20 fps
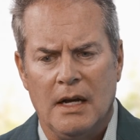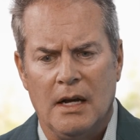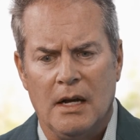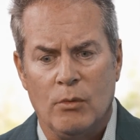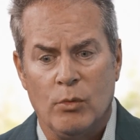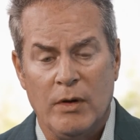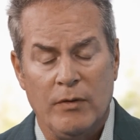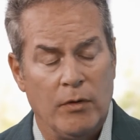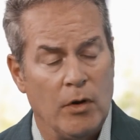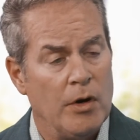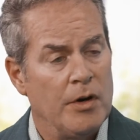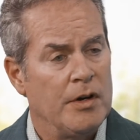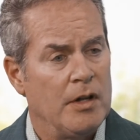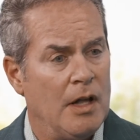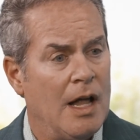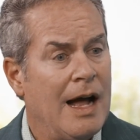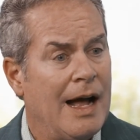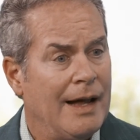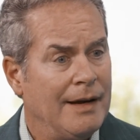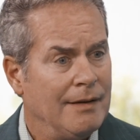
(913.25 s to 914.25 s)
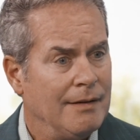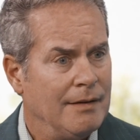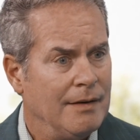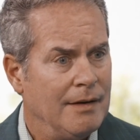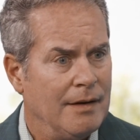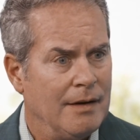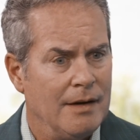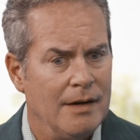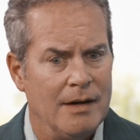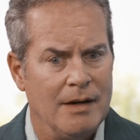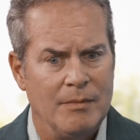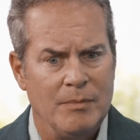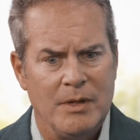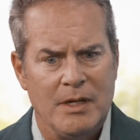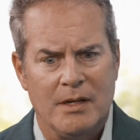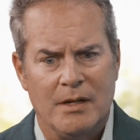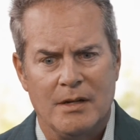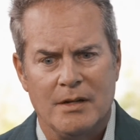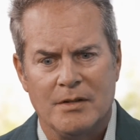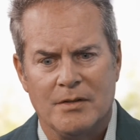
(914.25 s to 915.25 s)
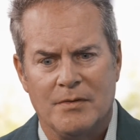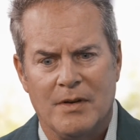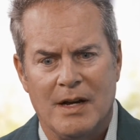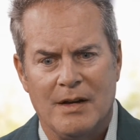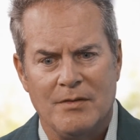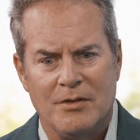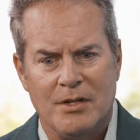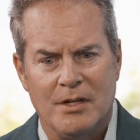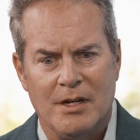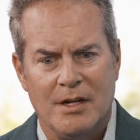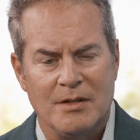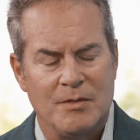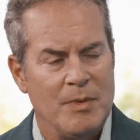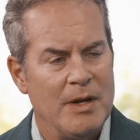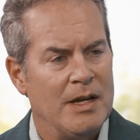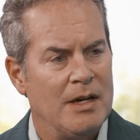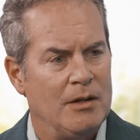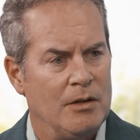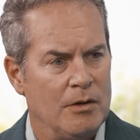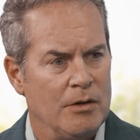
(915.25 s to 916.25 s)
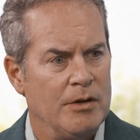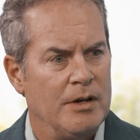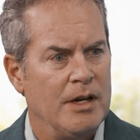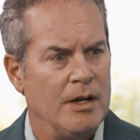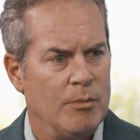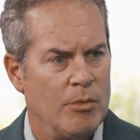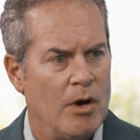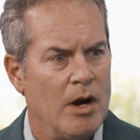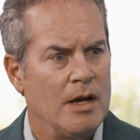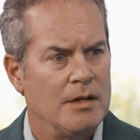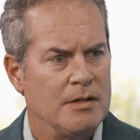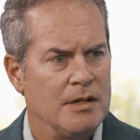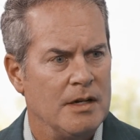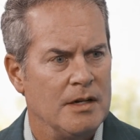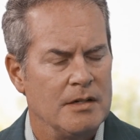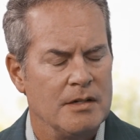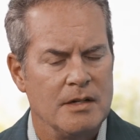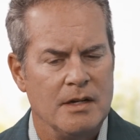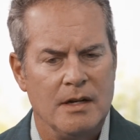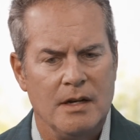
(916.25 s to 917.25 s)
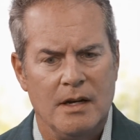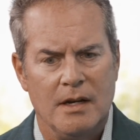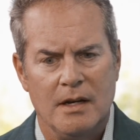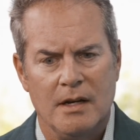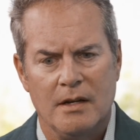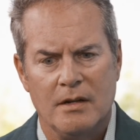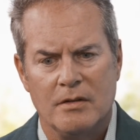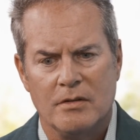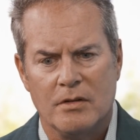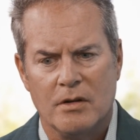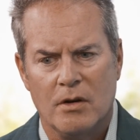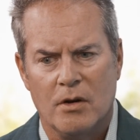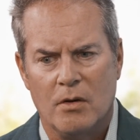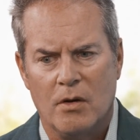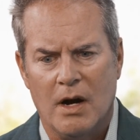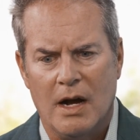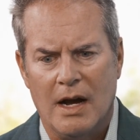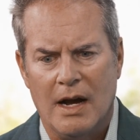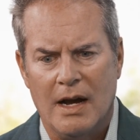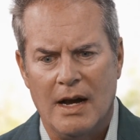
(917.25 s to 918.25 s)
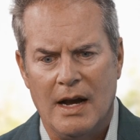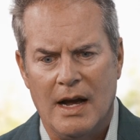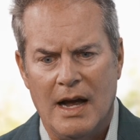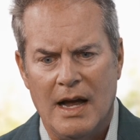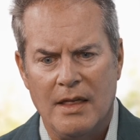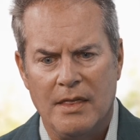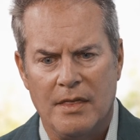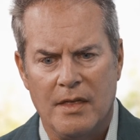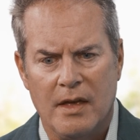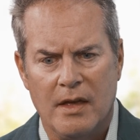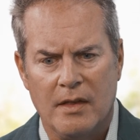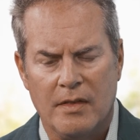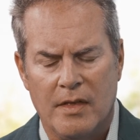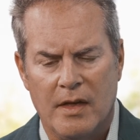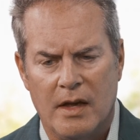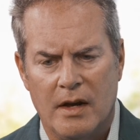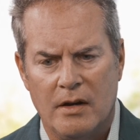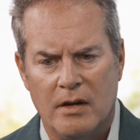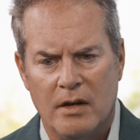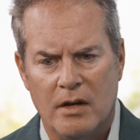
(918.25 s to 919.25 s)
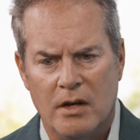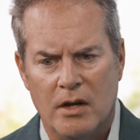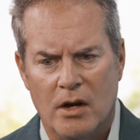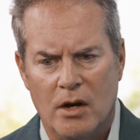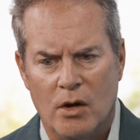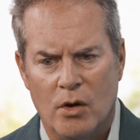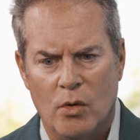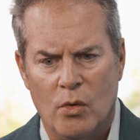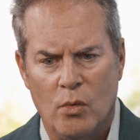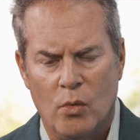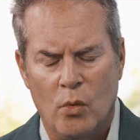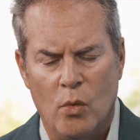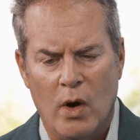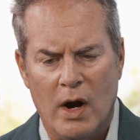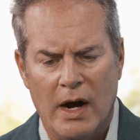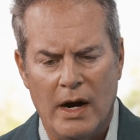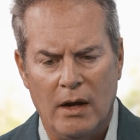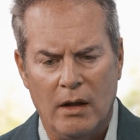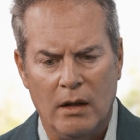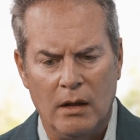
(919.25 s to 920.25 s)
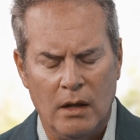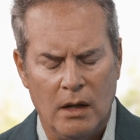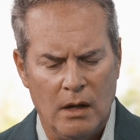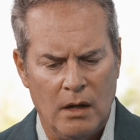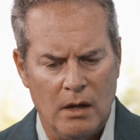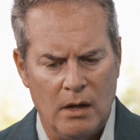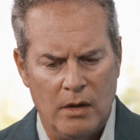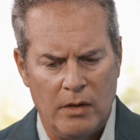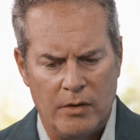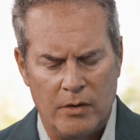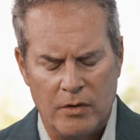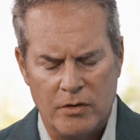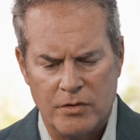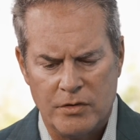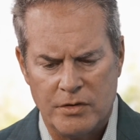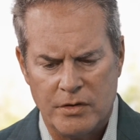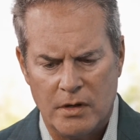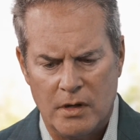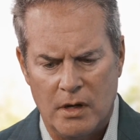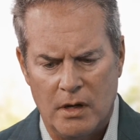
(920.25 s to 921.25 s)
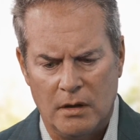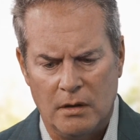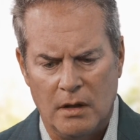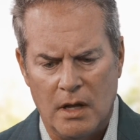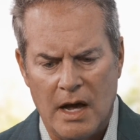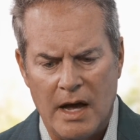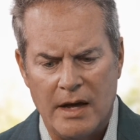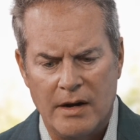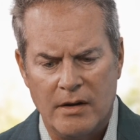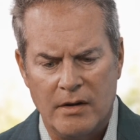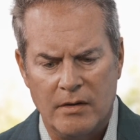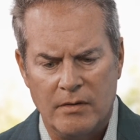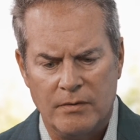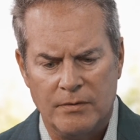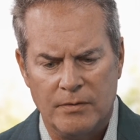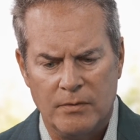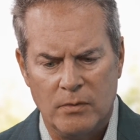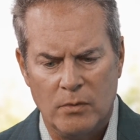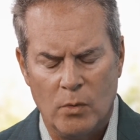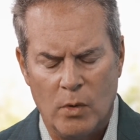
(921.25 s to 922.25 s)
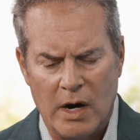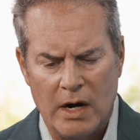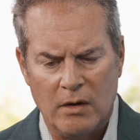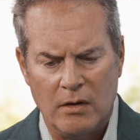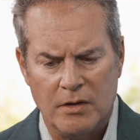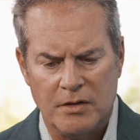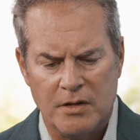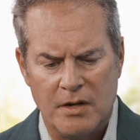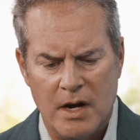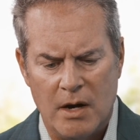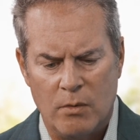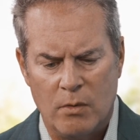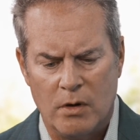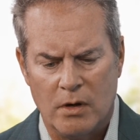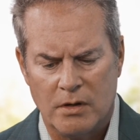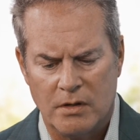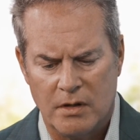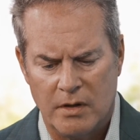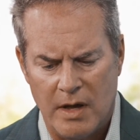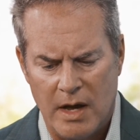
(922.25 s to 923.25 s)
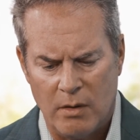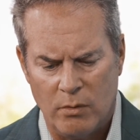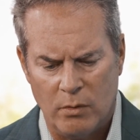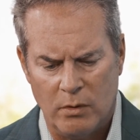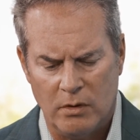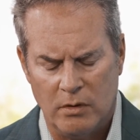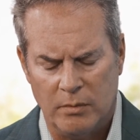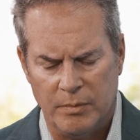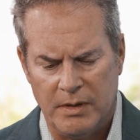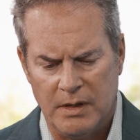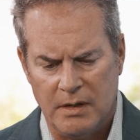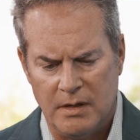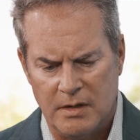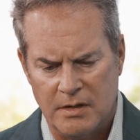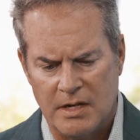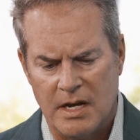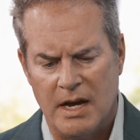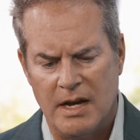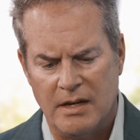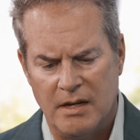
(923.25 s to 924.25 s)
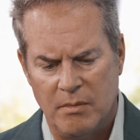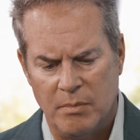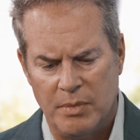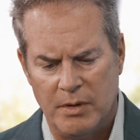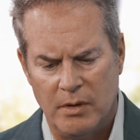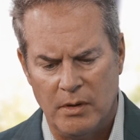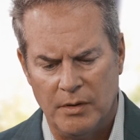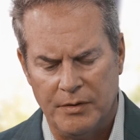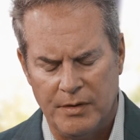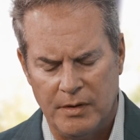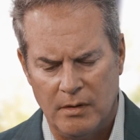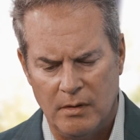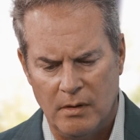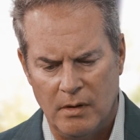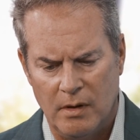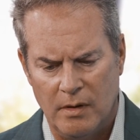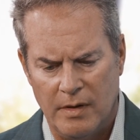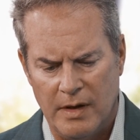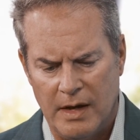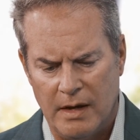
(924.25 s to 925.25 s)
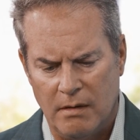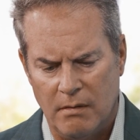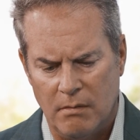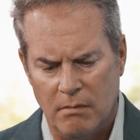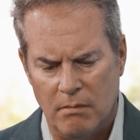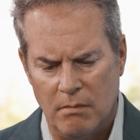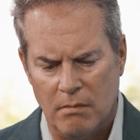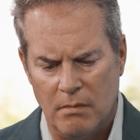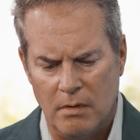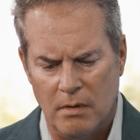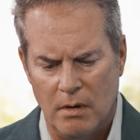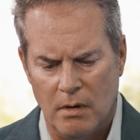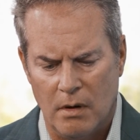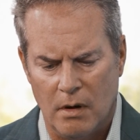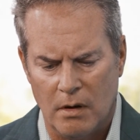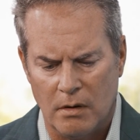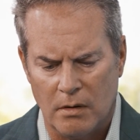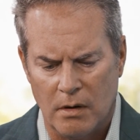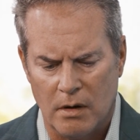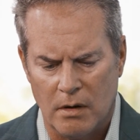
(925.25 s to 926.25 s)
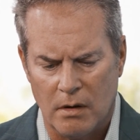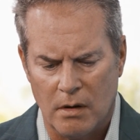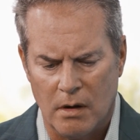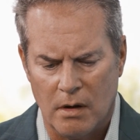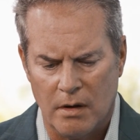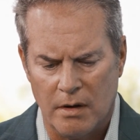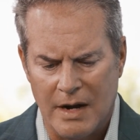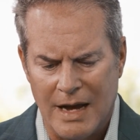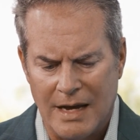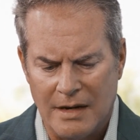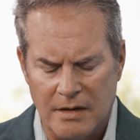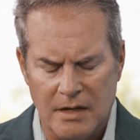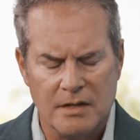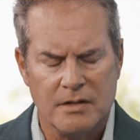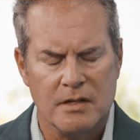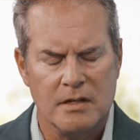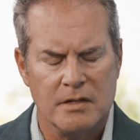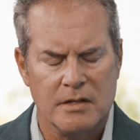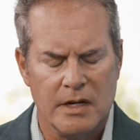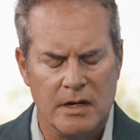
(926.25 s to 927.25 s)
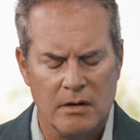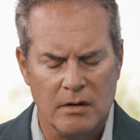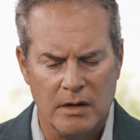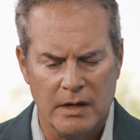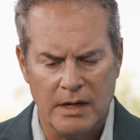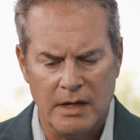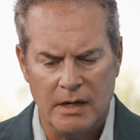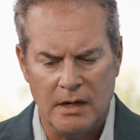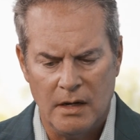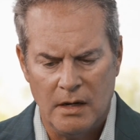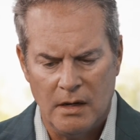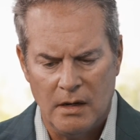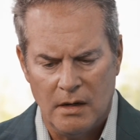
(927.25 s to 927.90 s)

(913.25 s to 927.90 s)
we've learned a lot because 5G has been a learning process. And so I think that while there's a lot of wireless networks that will be designed and built that are not necessarily